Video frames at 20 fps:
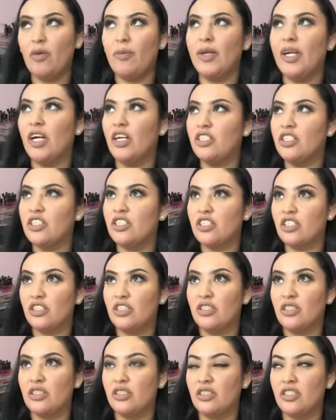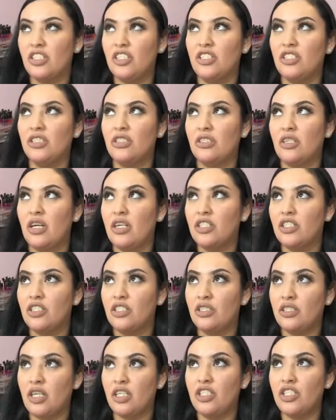oh my gosh, she's
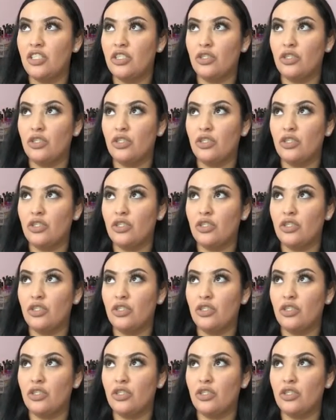such